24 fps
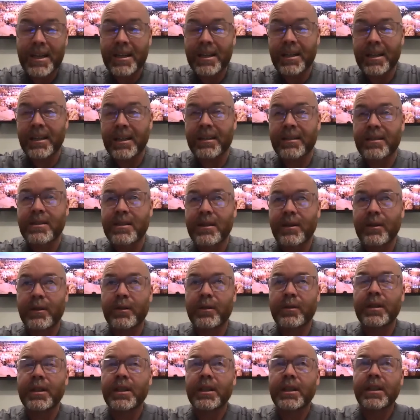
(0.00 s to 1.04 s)
Yeah.
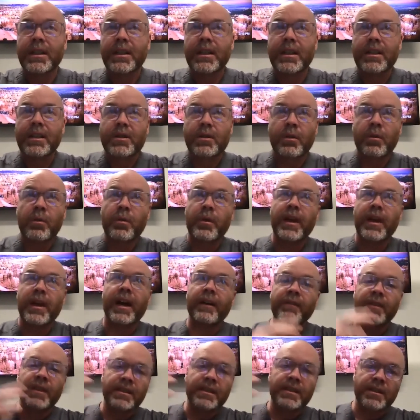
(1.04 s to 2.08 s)
So when we
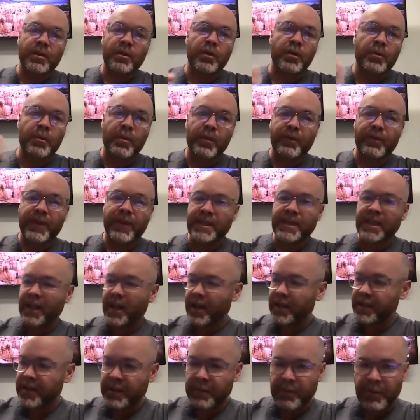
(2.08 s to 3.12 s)
have this normal
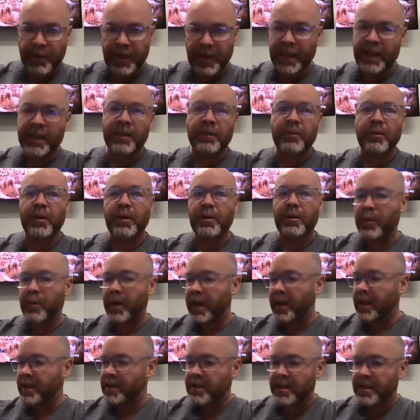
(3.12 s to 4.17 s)
physiology, we're getting rid of
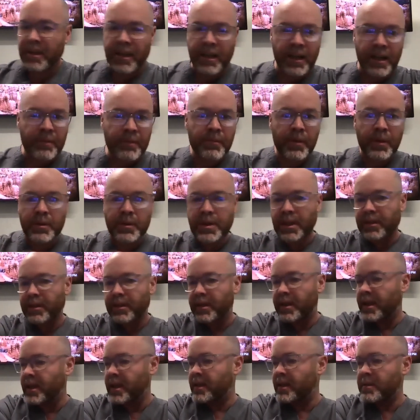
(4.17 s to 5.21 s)
waste. The gut
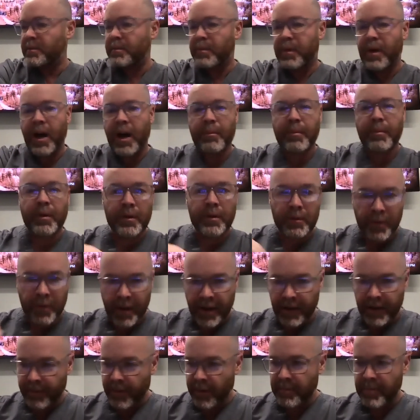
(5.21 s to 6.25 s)
motility is proper. We
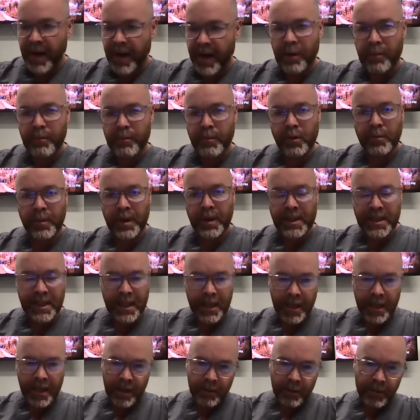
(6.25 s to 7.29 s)
have our bowel movements.
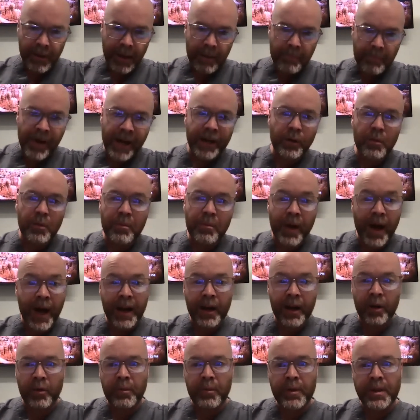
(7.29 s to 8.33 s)
Well, that
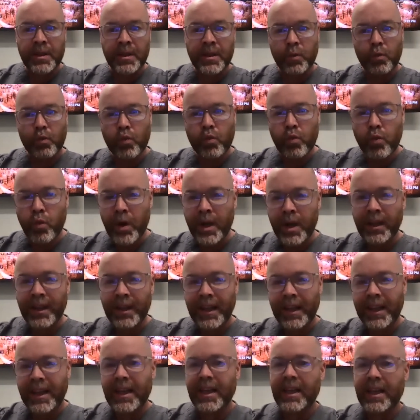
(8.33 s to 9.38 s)
microbiome is really
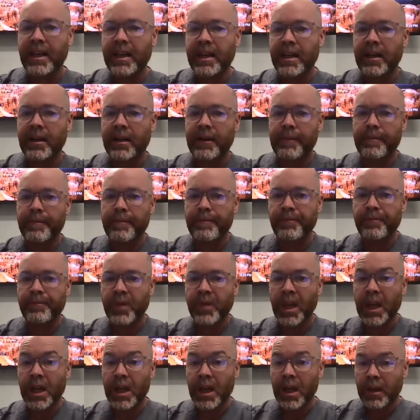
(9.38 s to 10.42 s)
key here,
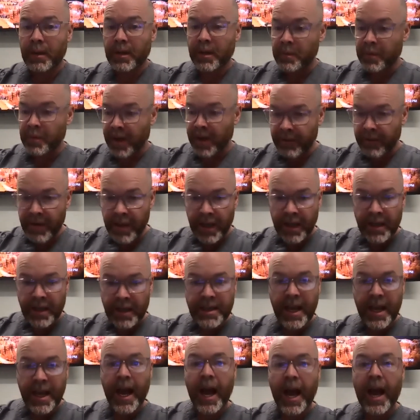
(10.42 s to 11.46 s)
because when everything's
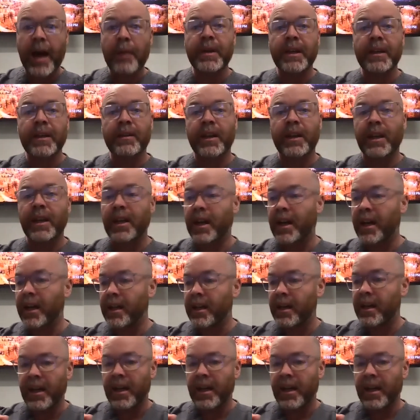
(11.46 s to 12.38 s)
happy in the gut,